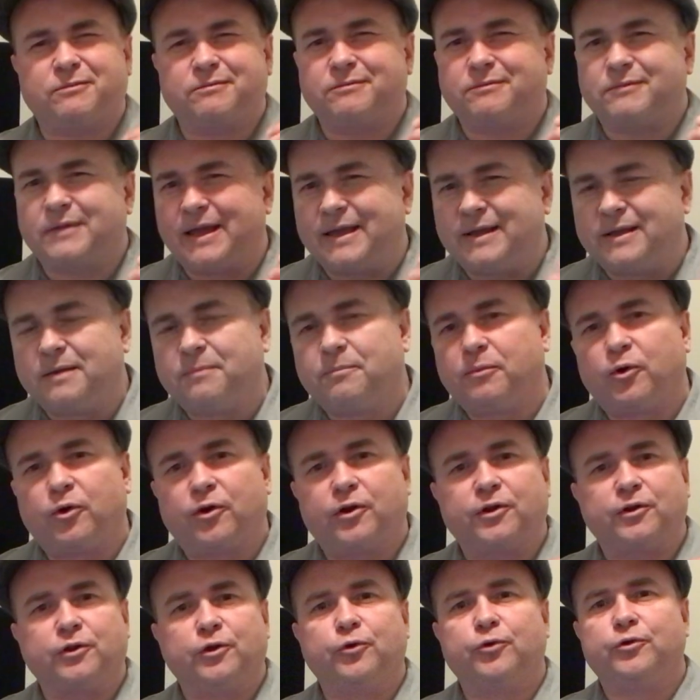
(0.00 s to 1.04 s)

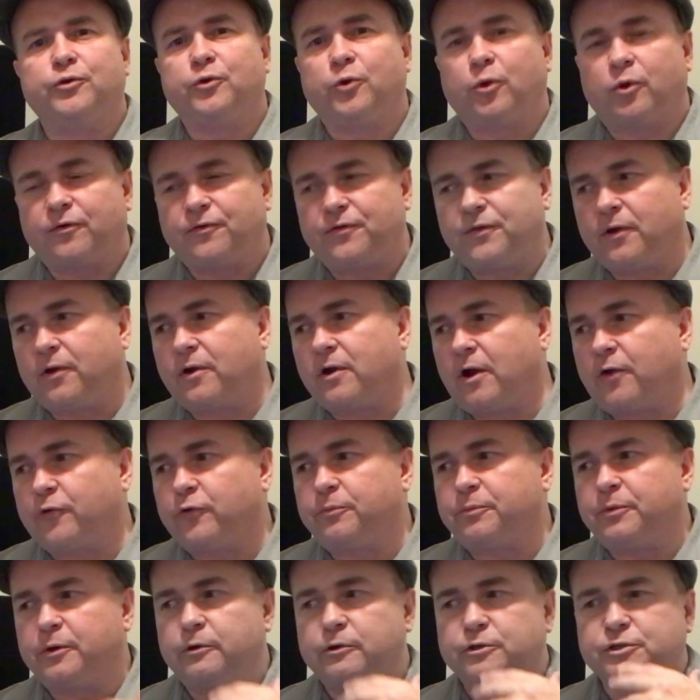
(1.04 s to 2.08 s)
Hindenburg and Ludendorff and their
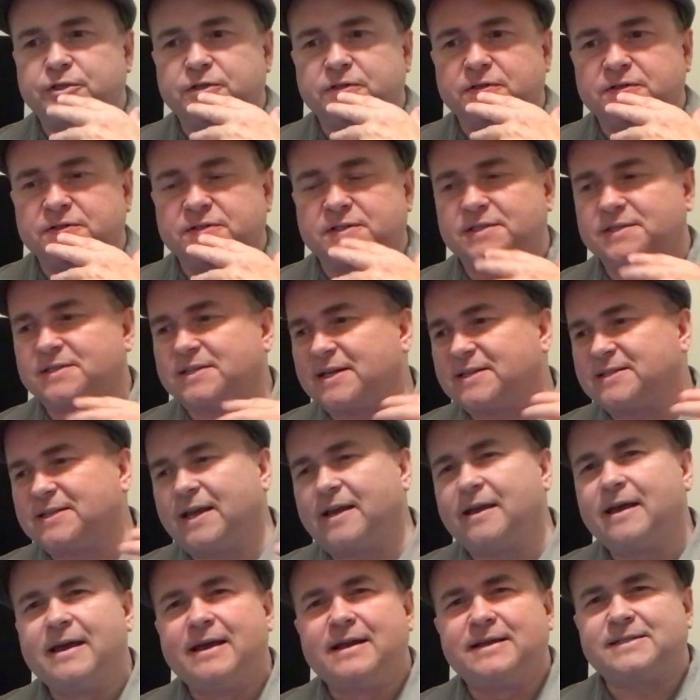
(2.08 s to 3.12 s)
contributions. And as I
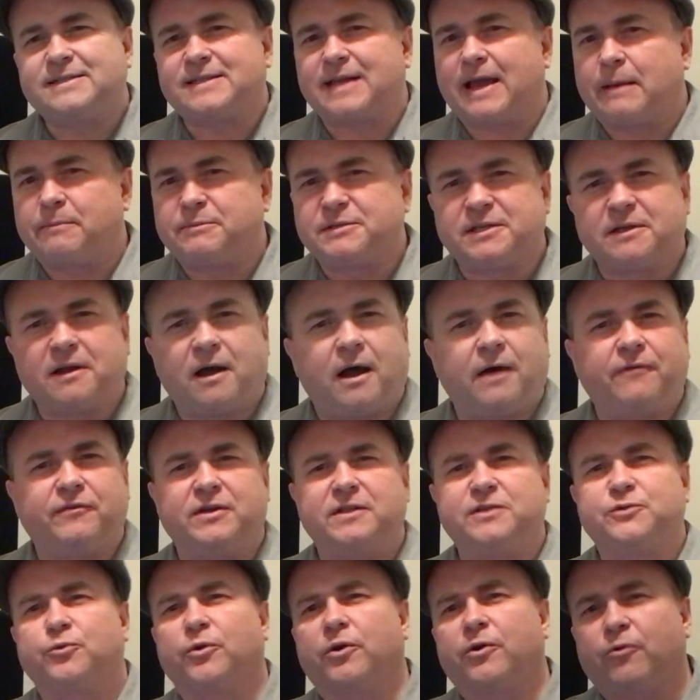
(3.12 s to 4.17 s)
say, Samsonov and
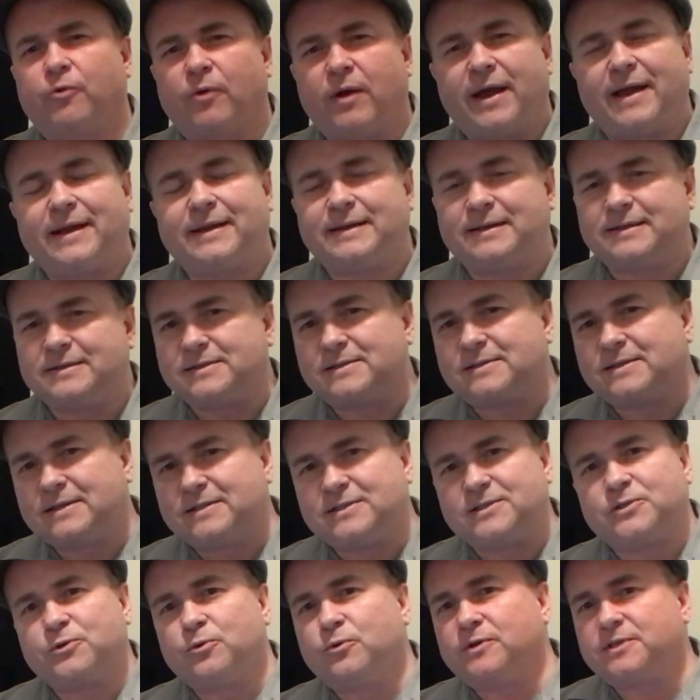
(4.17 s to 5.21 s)
his regret and his
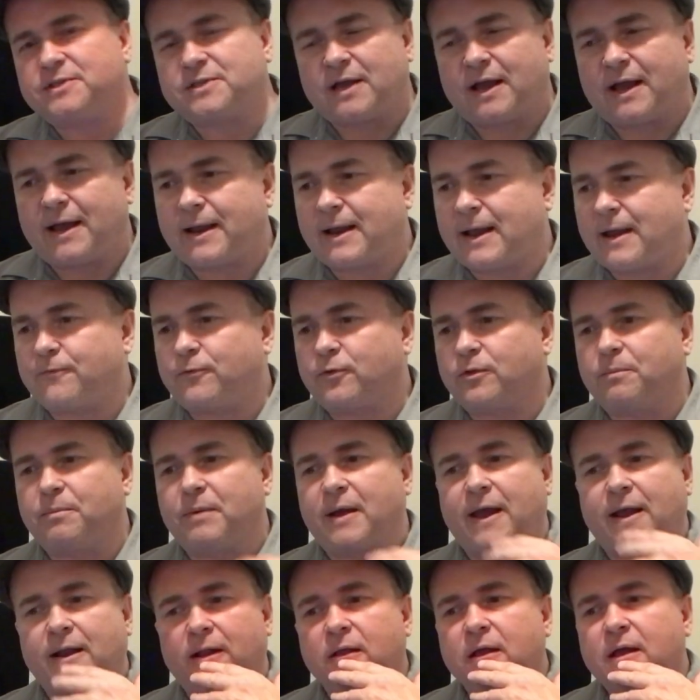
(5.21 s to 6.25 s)
suicide after the
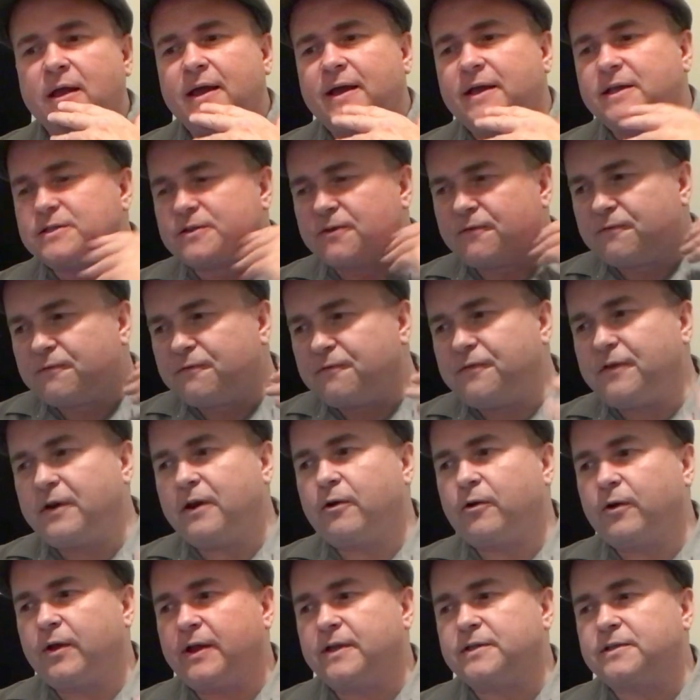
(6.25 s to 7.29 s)
battle. It's a
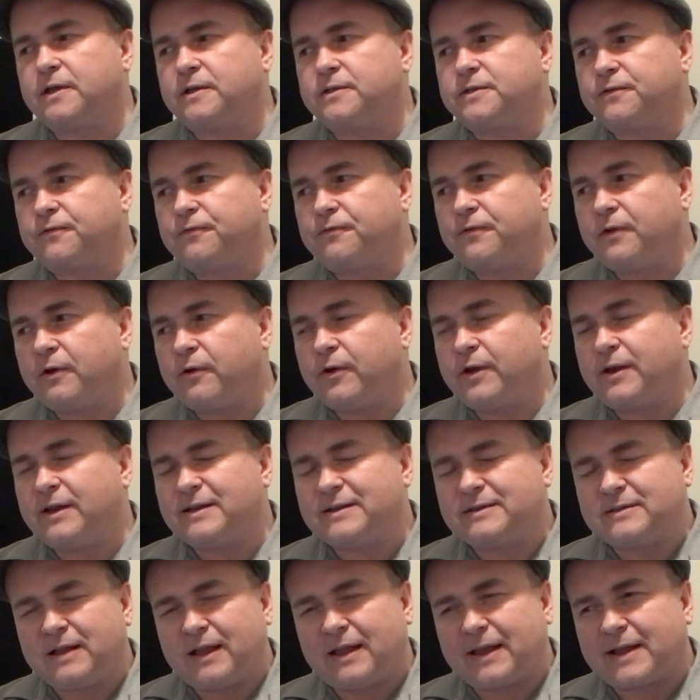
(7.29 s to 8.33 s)
very
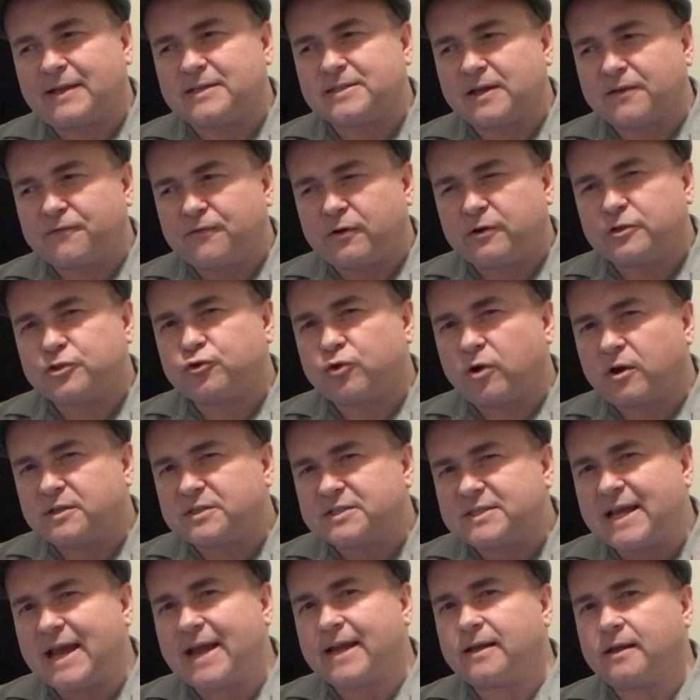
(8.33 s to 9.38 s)
strong
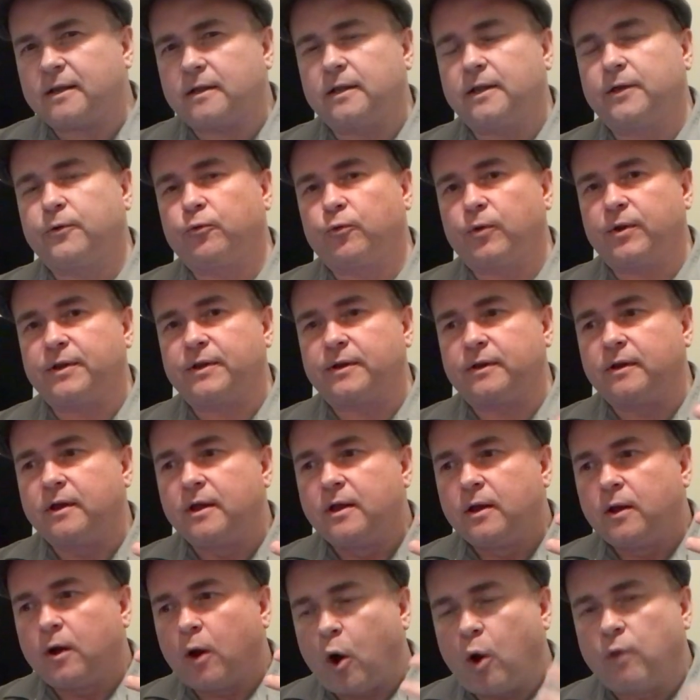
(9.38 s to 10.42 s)
technically written
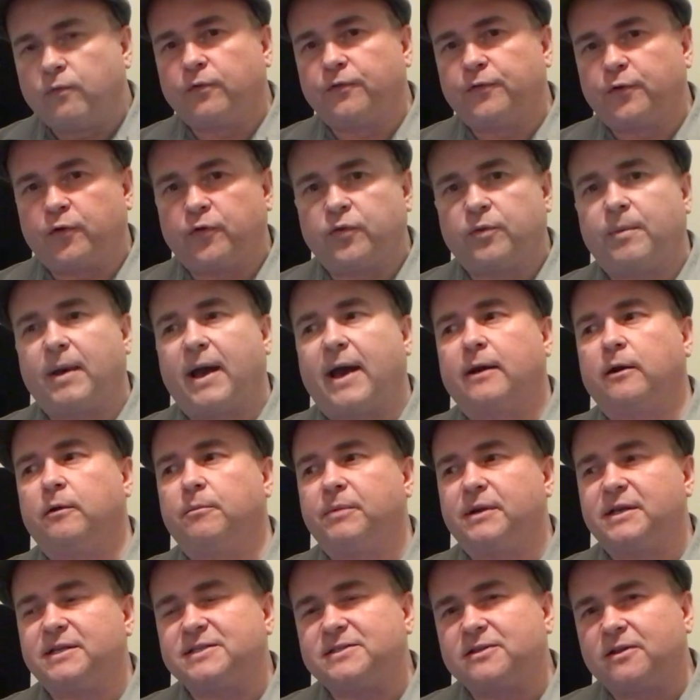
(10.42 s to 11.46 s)
overview of the battle,
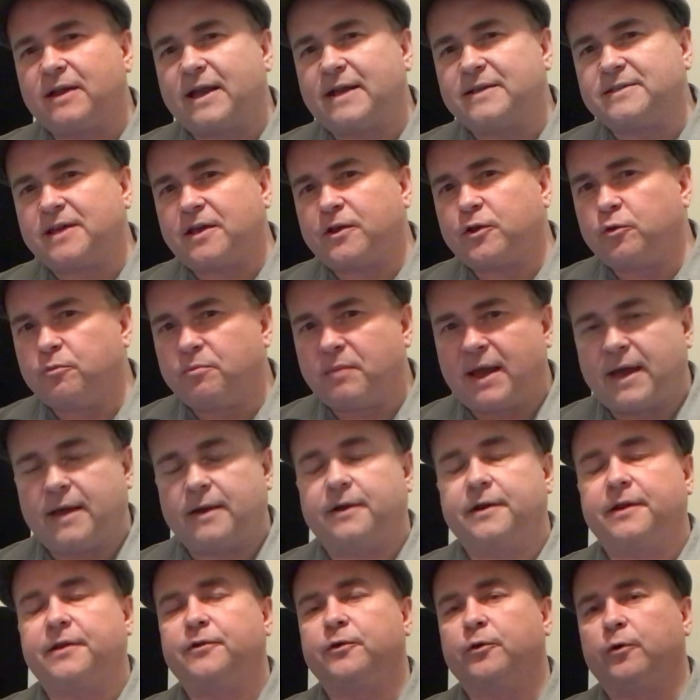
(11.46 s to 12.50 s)
but it still has that
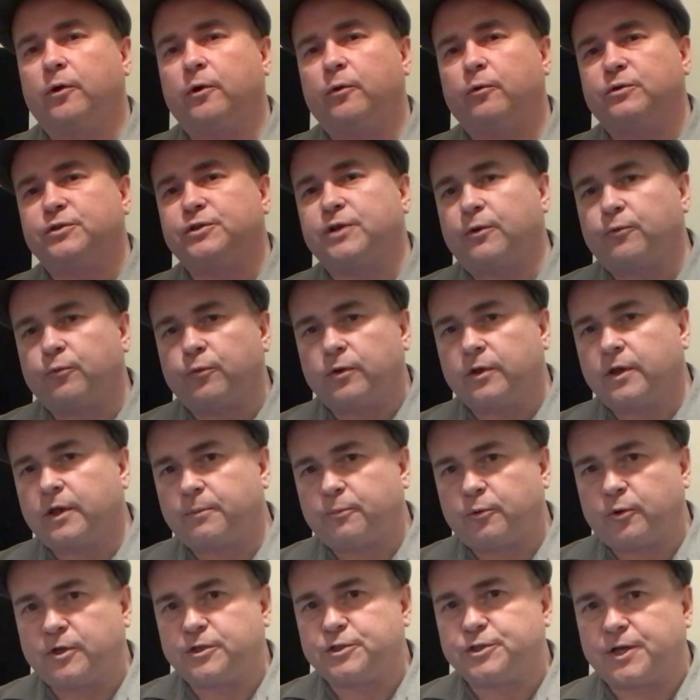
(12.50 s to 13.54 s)
humanity to it, which I really
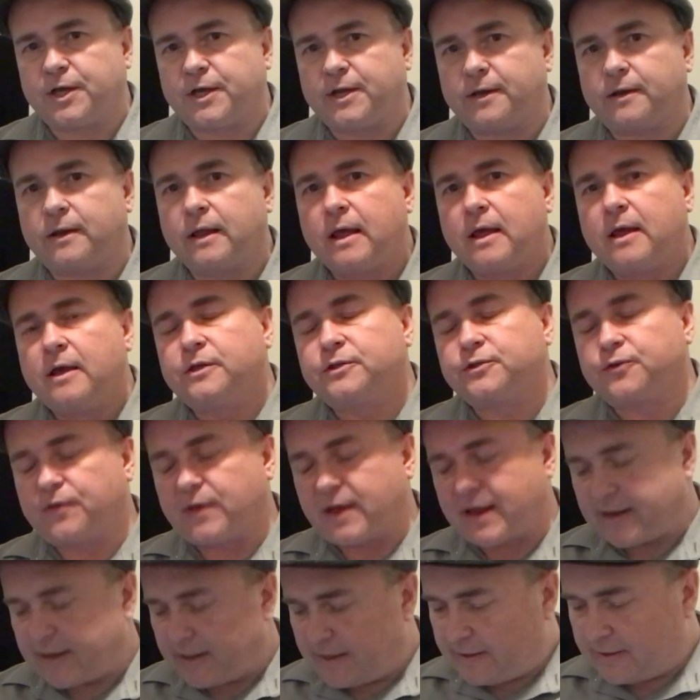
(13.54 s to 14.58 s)
appreciated. So
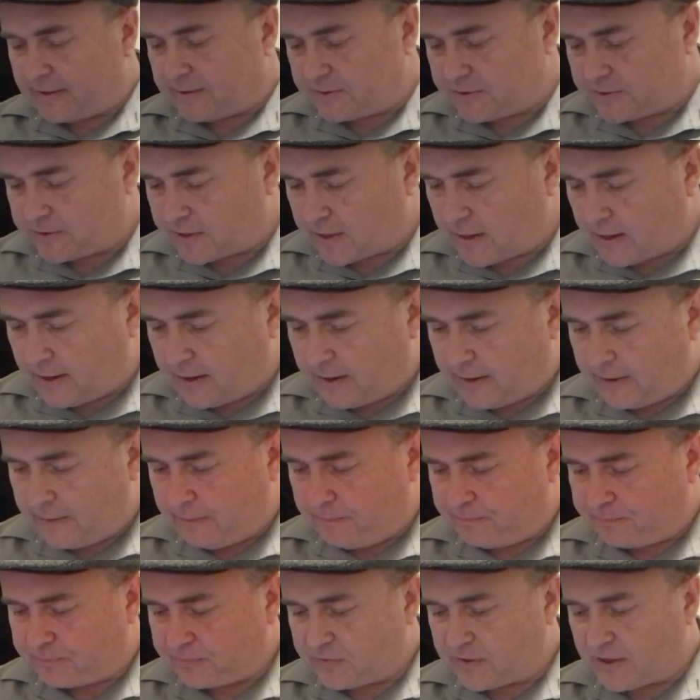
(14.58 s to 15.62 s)
that is
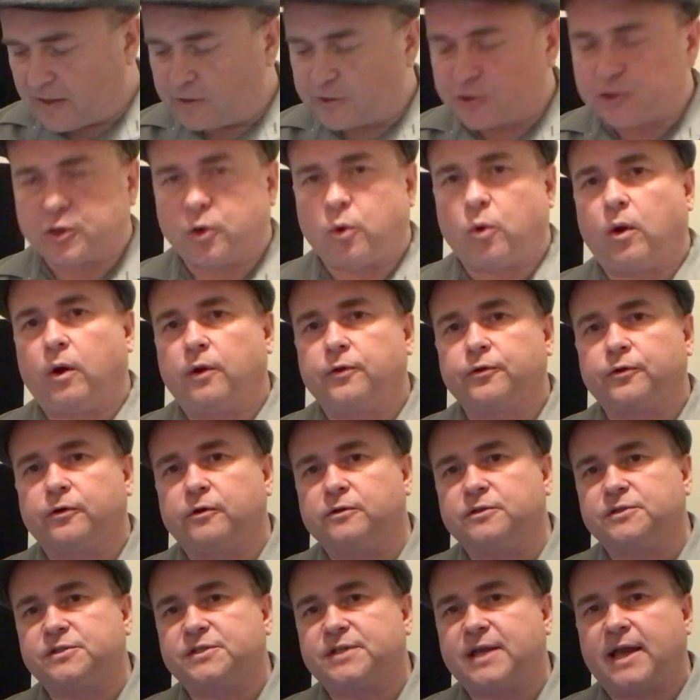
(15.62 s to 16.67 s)
Dennis
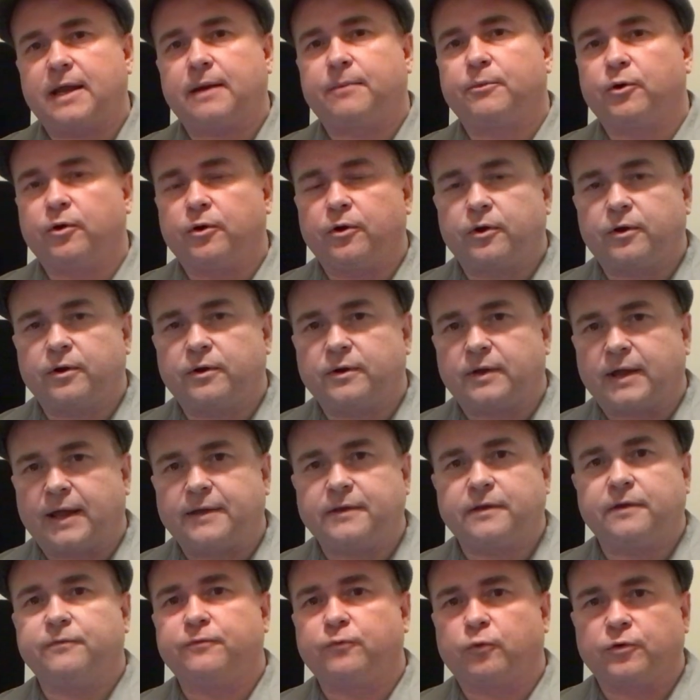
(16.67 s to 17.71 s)
Showalter's Tannenberg
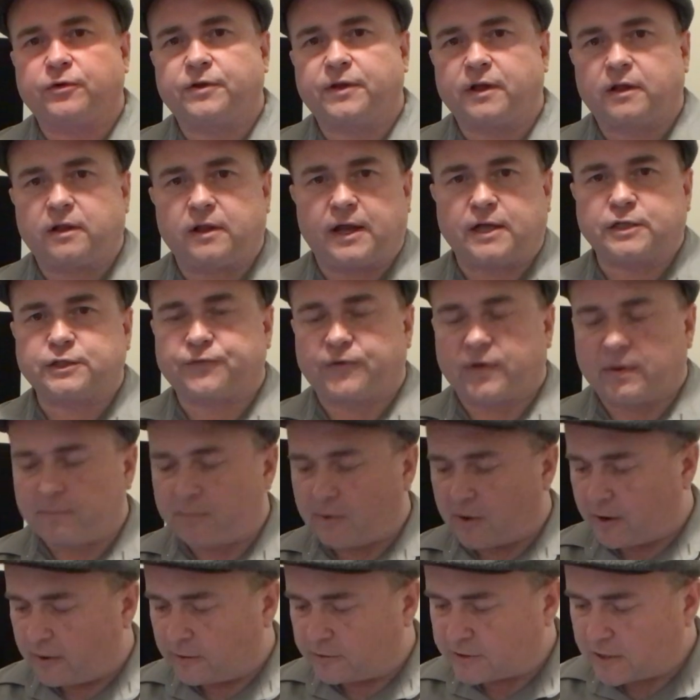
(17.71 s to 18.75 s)
1914, Clash of
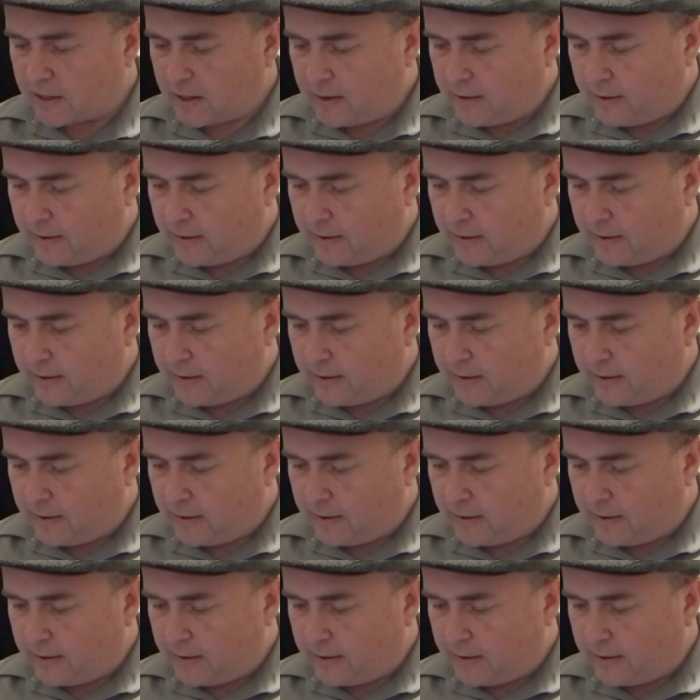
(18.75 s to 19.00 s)
Empires.